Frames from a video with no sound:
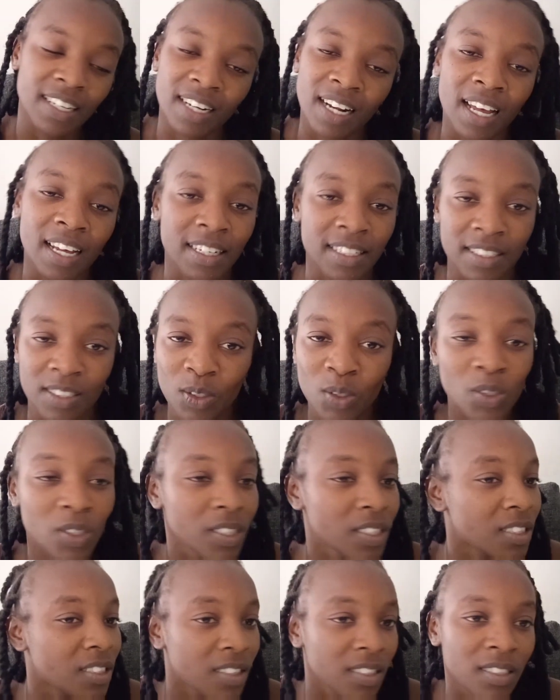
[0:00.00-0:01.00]
run
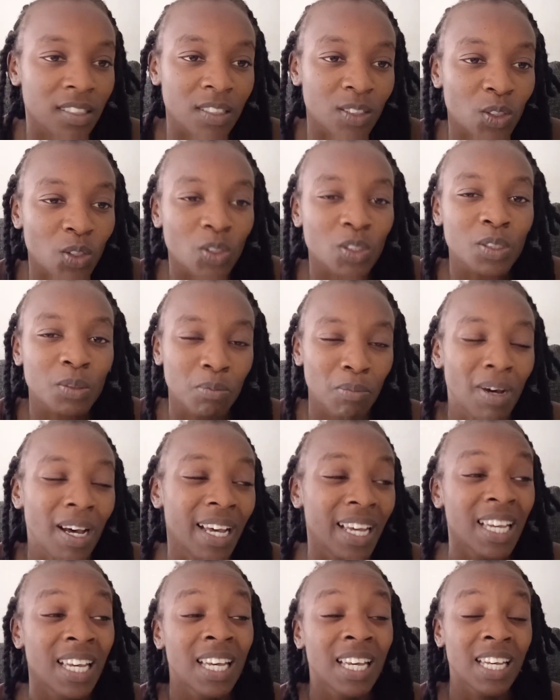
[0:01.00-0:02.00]
don't don't
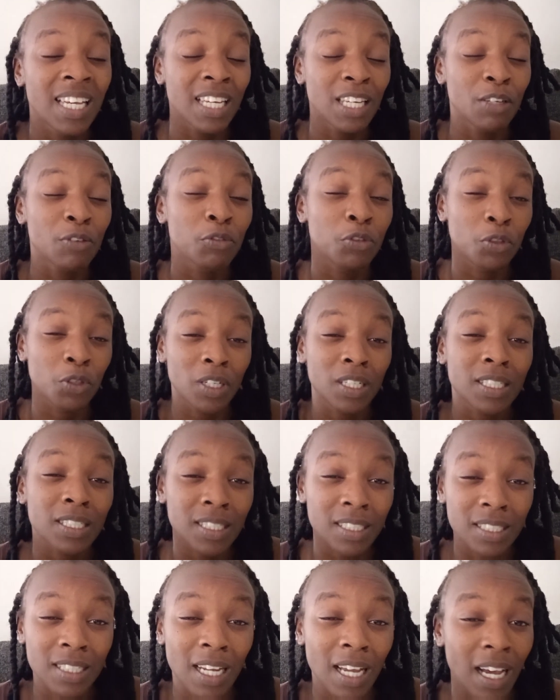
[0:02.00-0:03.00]
buy if you
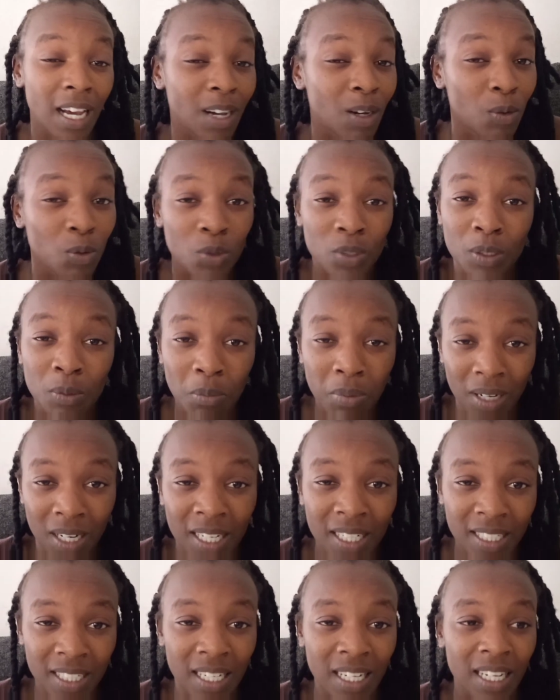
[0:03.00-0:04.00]
want a good
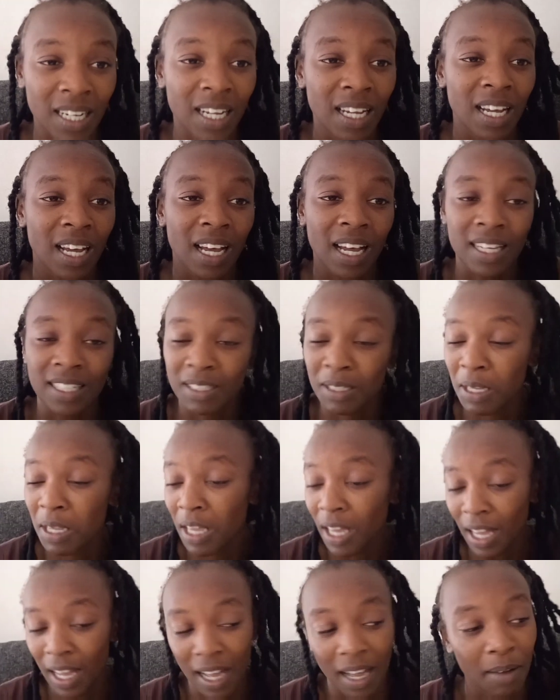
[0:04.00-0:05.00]
blender as
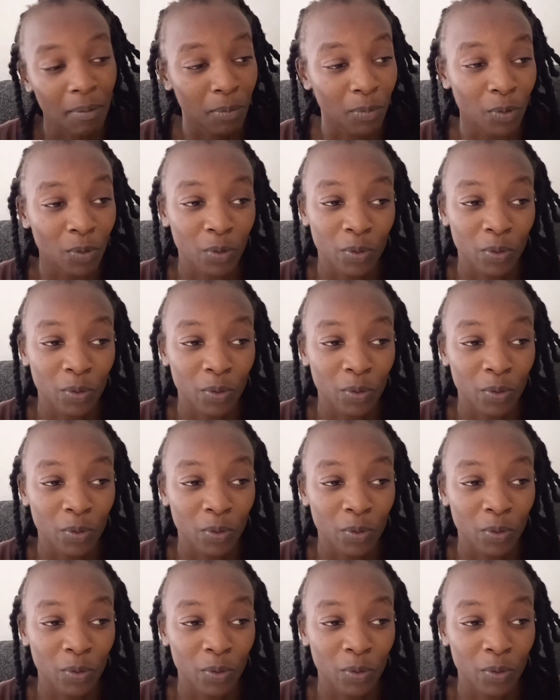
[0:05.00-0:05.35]
I'm,